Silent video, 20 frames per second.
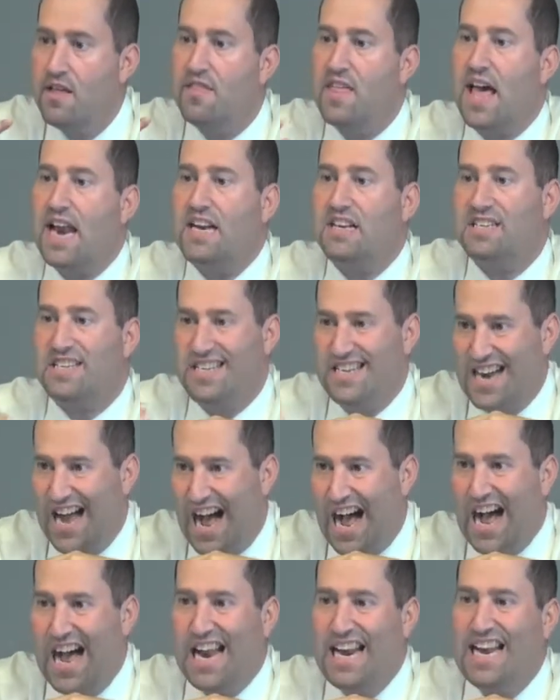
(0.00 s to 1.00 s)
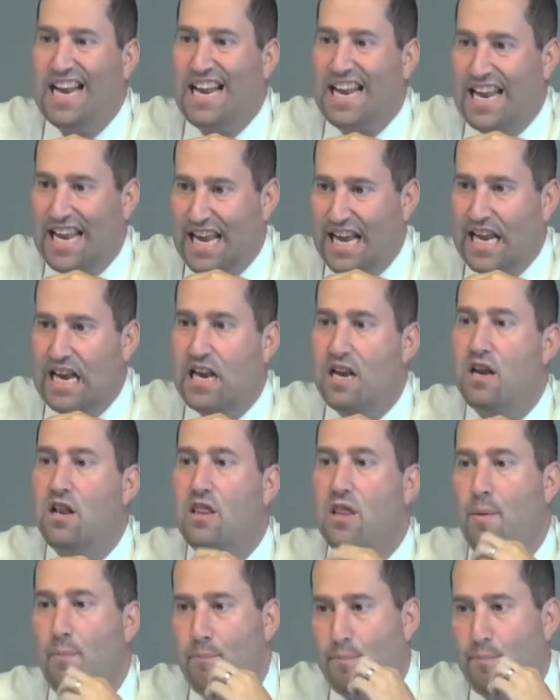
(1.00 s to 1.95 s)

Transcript: that is not in the